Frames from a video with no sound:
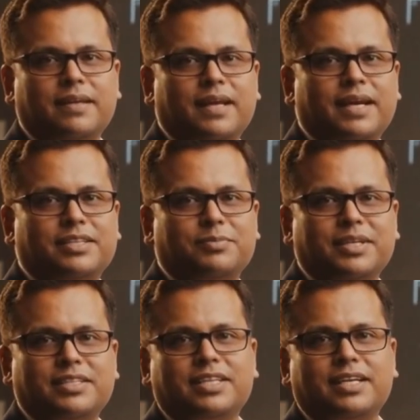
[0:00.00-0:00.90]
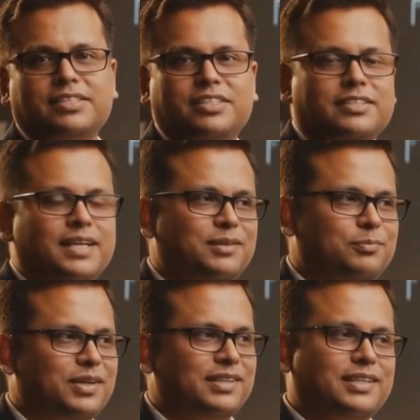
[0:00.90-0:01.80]
I explain challenges like
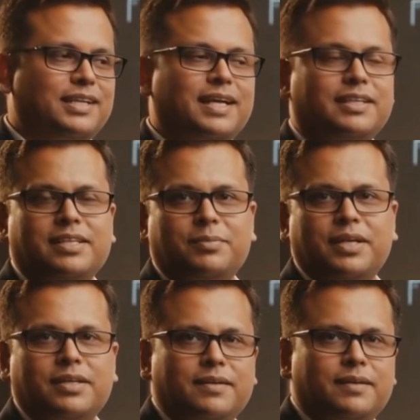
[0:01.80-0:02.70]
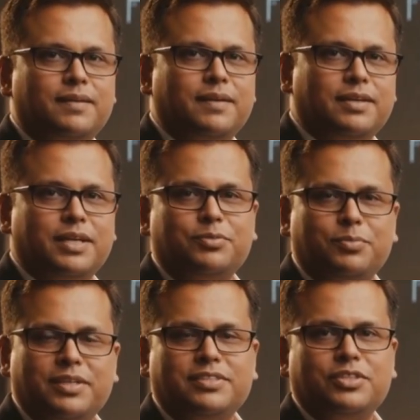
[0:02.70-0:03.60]
bulky XML,
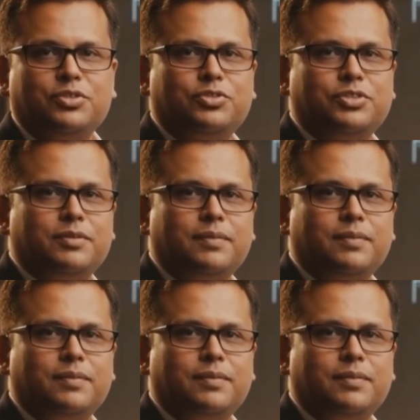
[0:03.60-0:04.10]
namespace issues,